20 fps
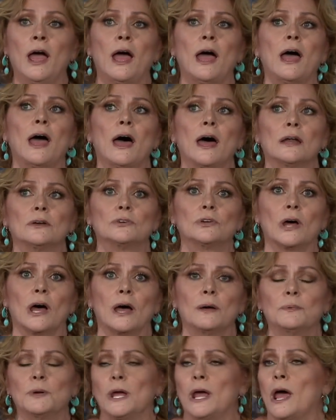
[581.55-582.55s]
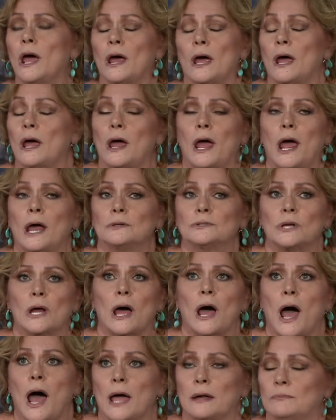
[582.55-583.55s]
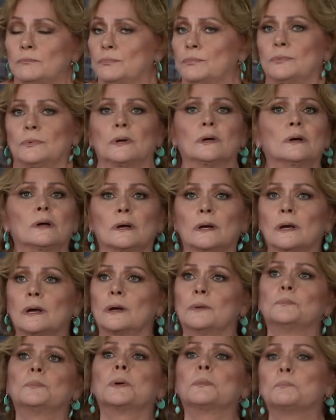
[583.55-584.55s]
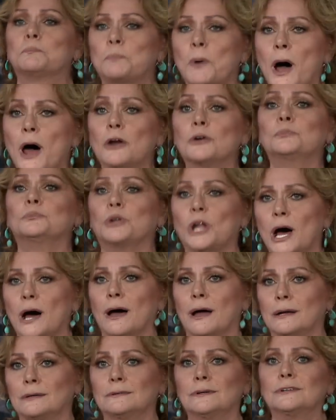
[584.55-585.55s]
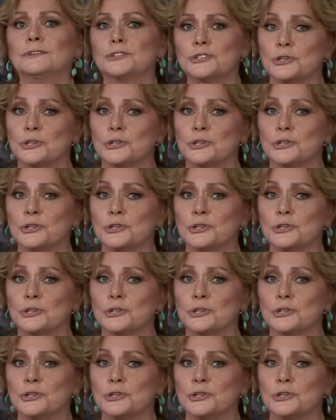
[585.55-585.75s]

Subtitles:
And I mean, and I, bottom line,